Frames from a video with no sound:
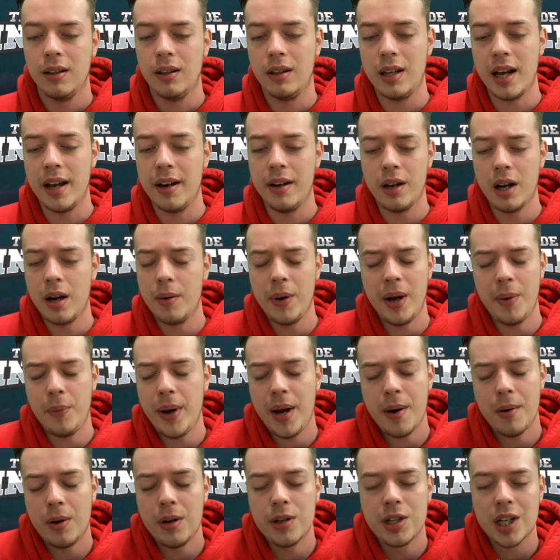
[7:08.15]
And I mean, we
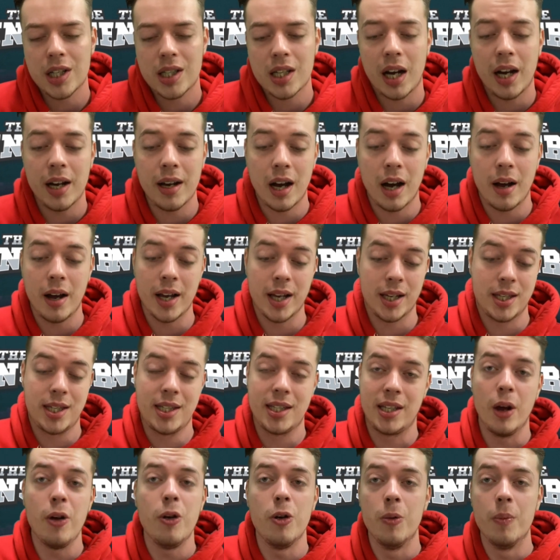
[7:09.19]
were just, I
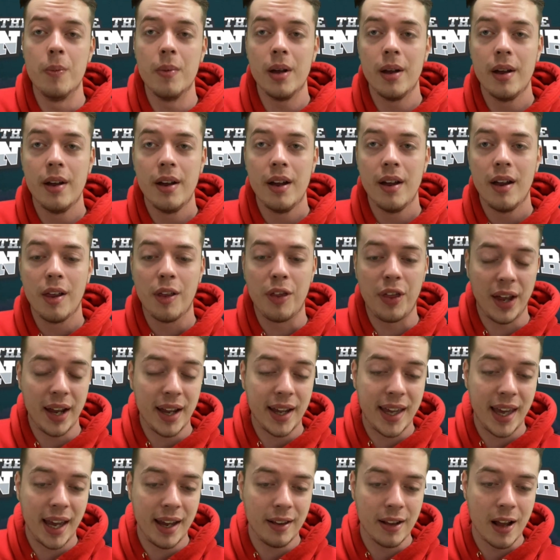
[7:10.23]
assume,
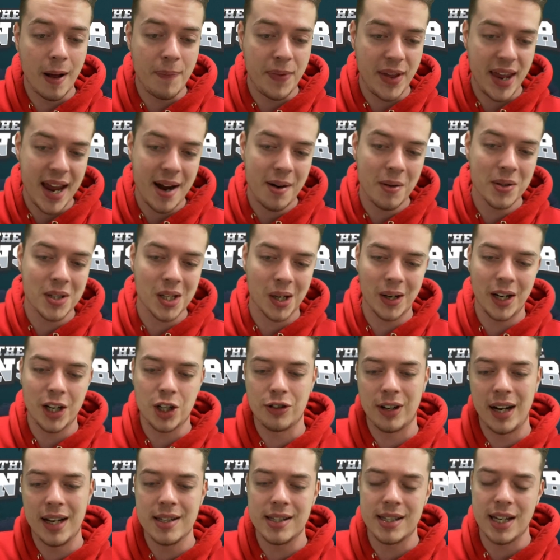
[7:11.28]
thinking that the Eagles are going to
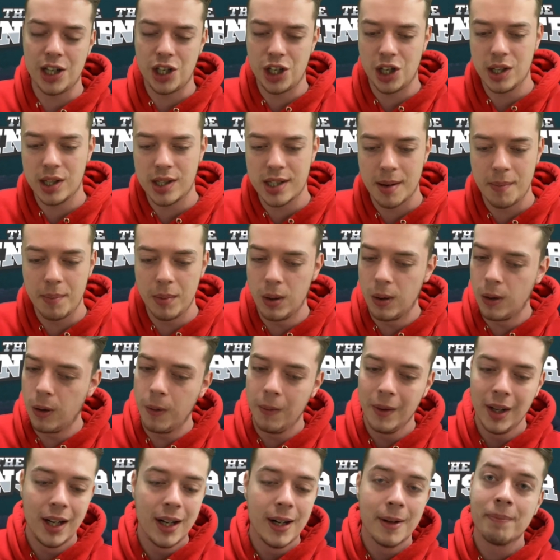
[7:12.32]
transition to more,
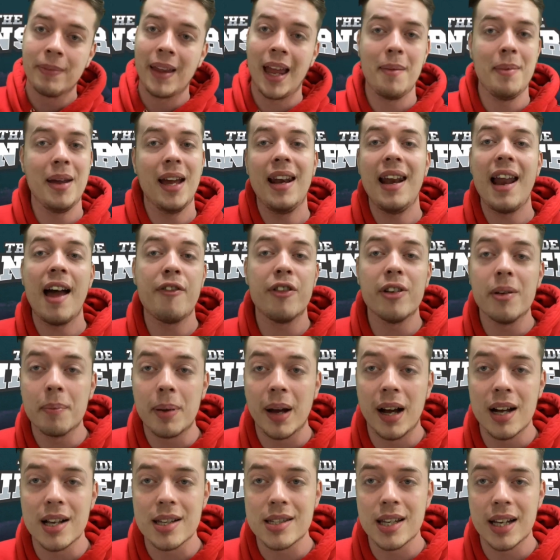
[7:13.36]
maybe 11
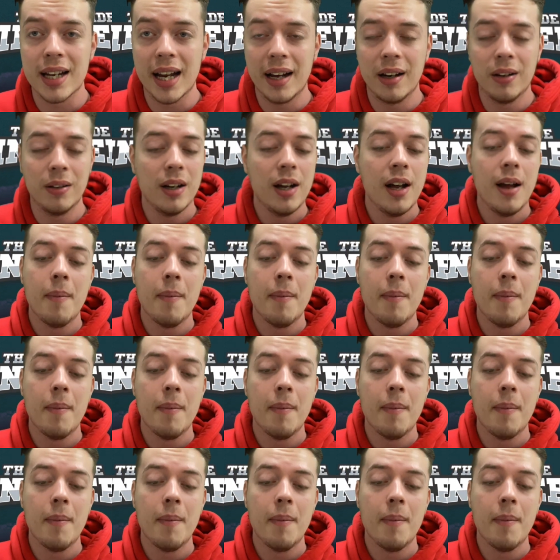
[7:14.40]
personnel.